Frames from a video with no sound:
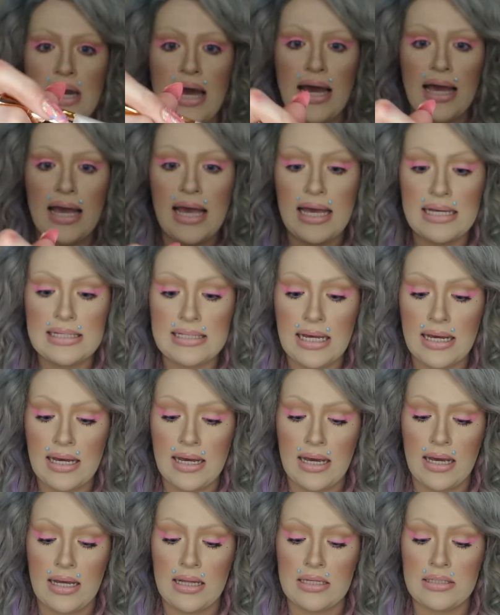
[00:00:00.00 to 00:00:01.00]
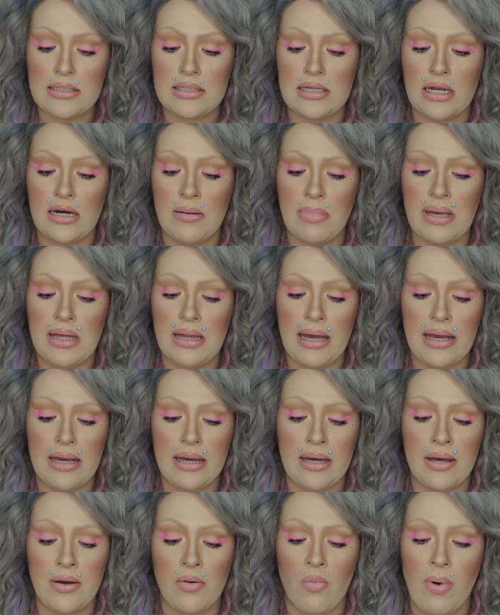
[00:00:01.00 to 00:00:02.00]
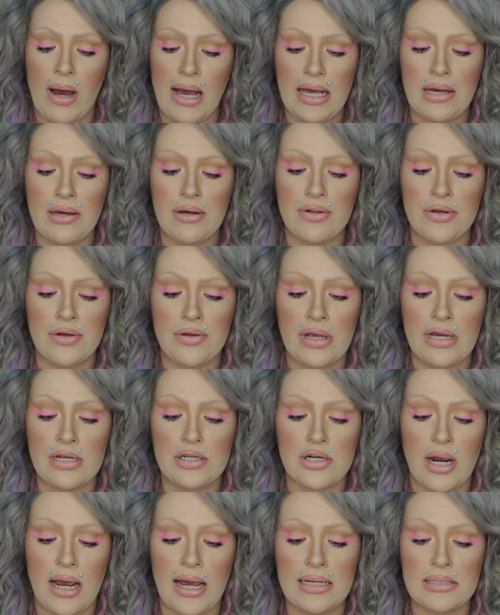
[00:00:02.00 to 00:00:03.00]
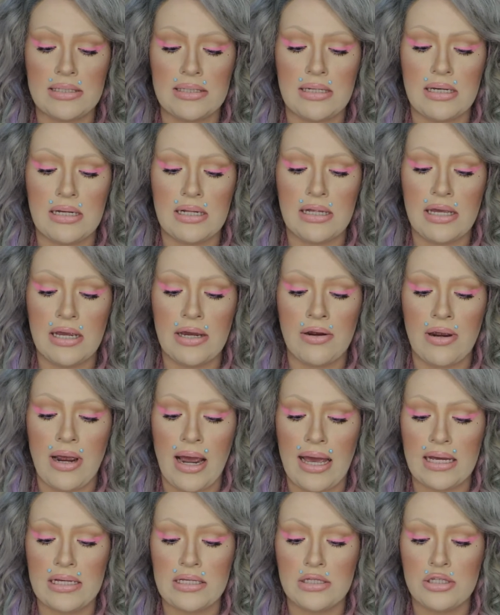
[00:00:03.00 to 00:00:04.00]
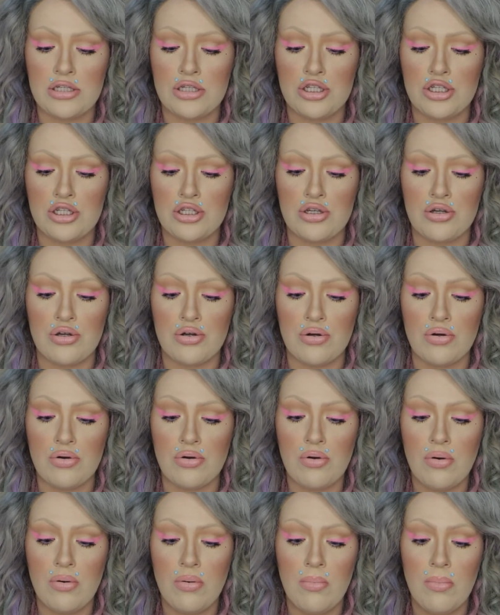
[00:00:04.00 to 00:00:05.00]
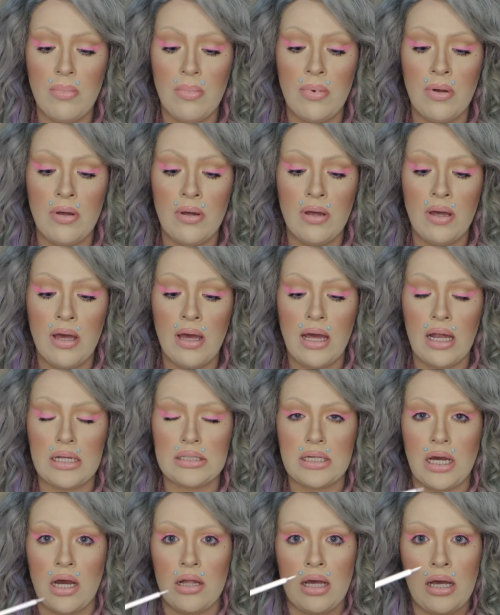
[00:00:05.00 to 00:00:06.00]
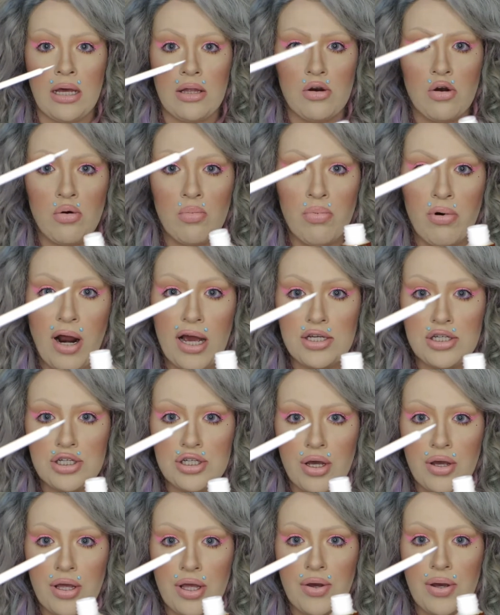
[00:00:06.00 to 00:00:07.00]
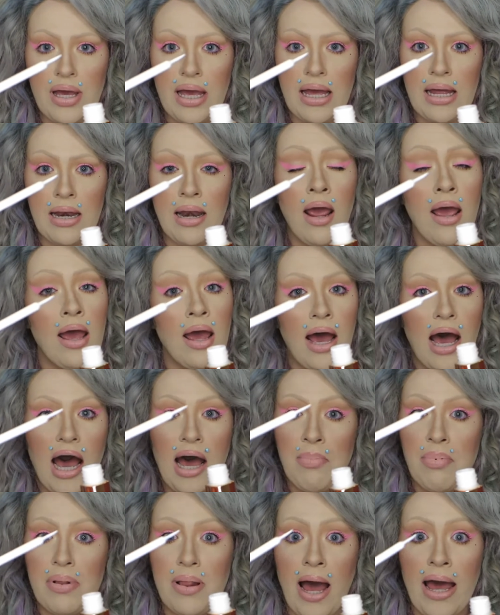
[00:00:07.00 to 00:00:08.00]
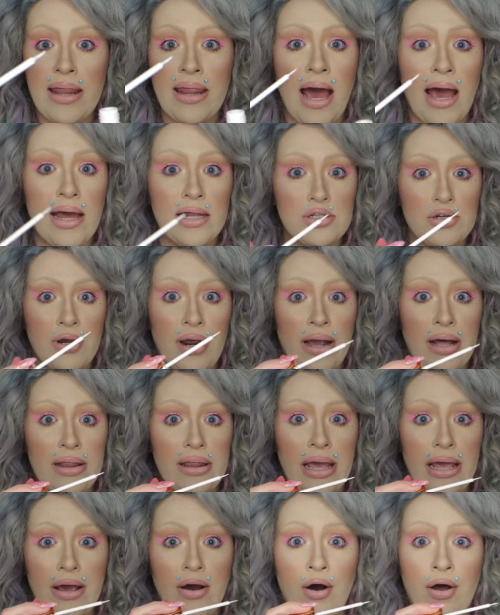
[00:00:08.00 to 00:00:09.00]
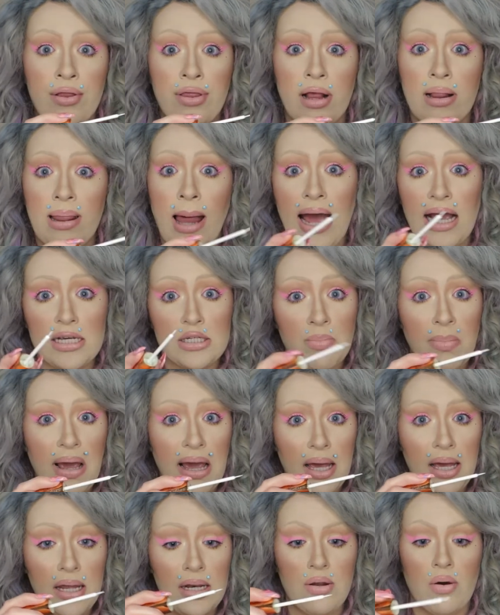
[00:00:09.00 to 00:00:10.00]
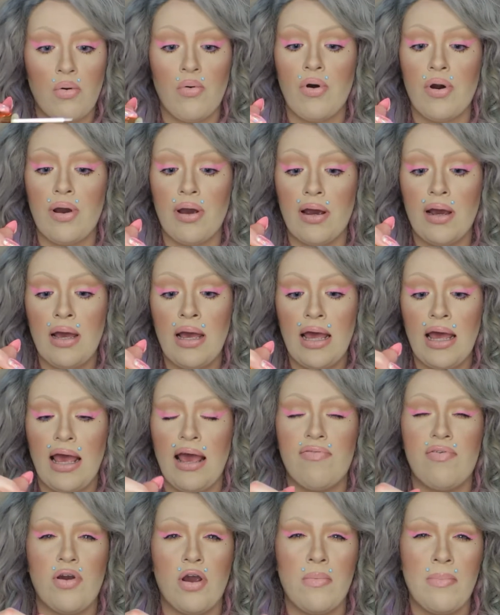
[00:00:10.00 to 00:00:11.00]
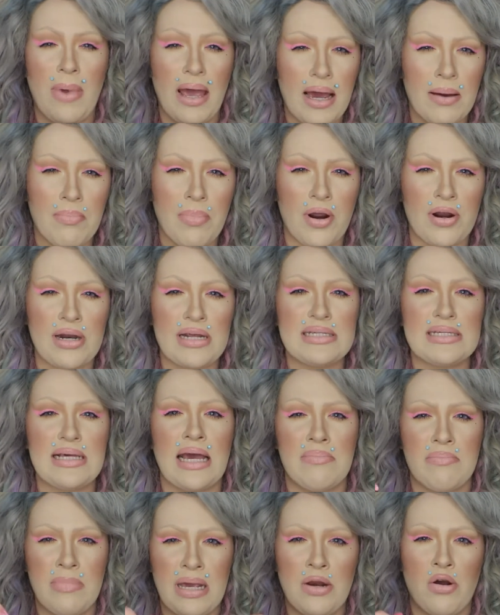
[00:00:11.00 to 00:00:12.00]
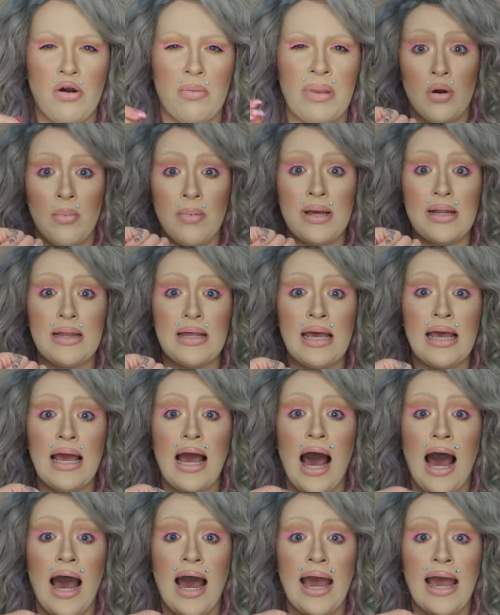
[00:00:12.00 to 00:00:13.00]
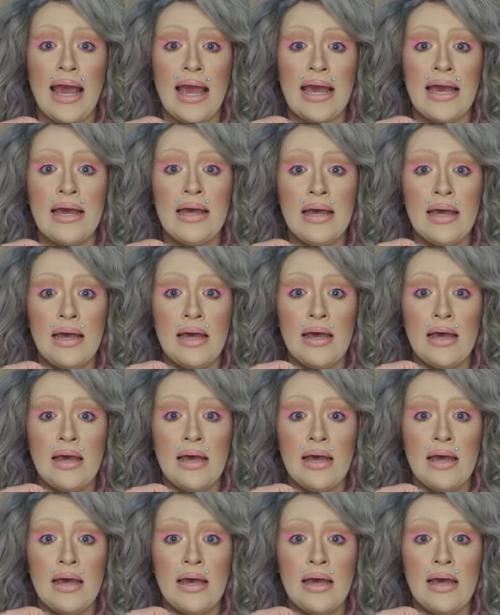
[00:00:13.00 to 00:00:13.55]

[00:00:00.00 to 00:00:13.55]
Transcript: nice. And this is gonna be like a white glue that dries clear, I assume. It's got like a little brush so you can apply that directly on the lash band, or if you're a makeup artist like me, normally I